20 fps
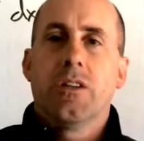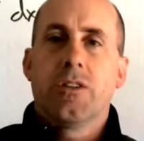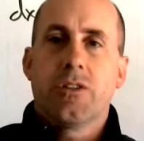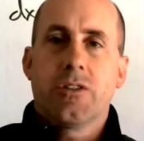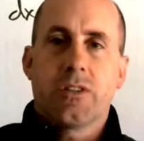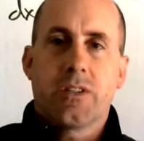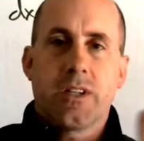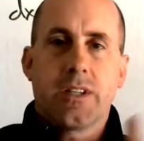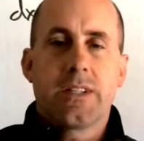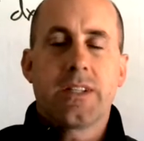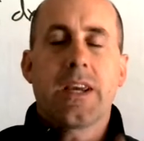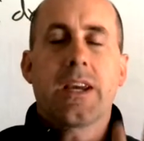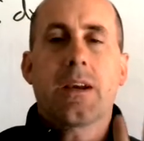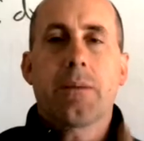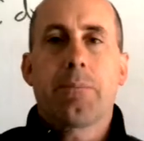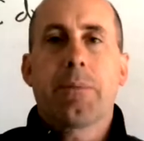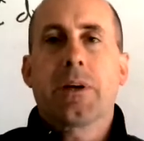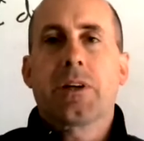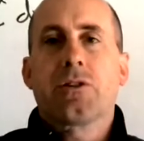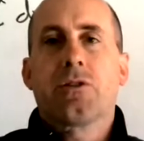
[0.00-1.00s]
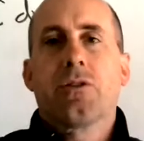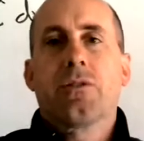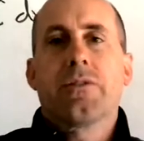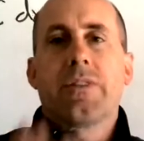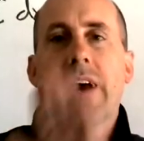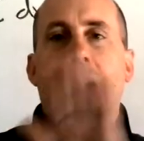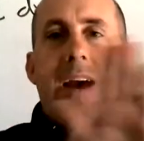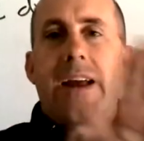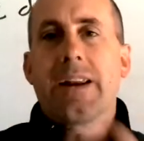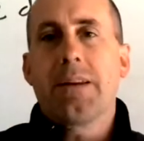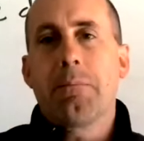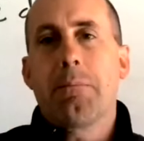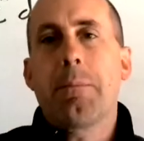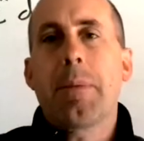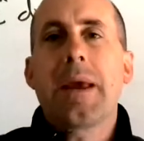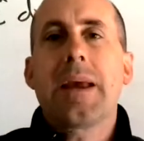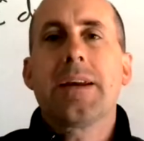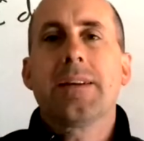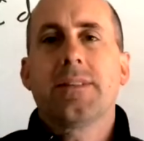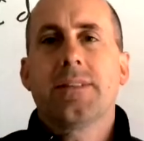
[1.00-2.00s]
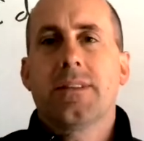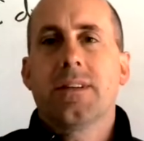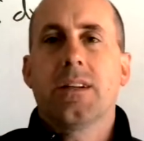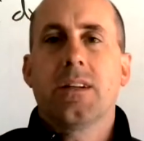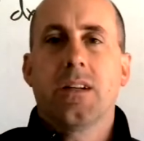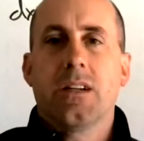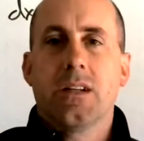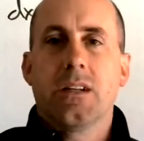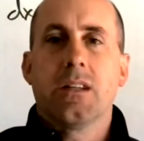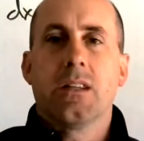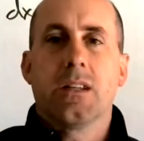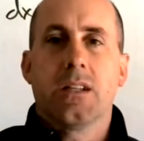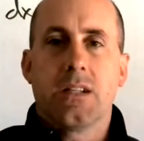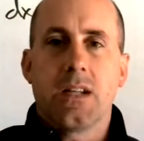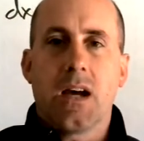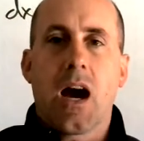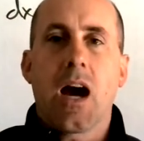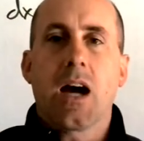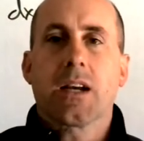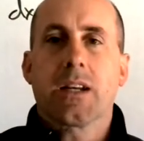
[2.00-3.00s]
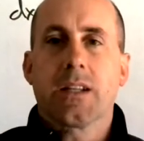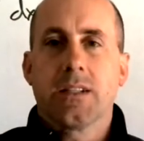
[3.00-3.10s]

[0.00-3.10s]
just take a picture of that and paste it into the doc